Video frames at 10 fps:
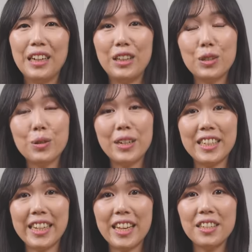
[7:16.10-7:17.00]
In the
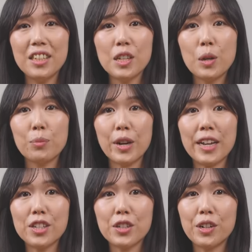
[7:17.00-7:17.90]
2010s,
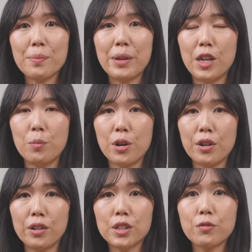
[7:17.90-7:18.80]
brands started making
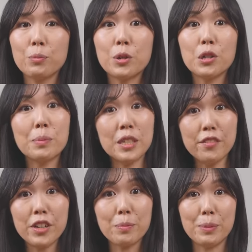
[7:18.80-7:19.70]
products for more
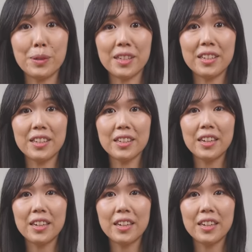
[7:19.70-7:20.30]
specific purposes,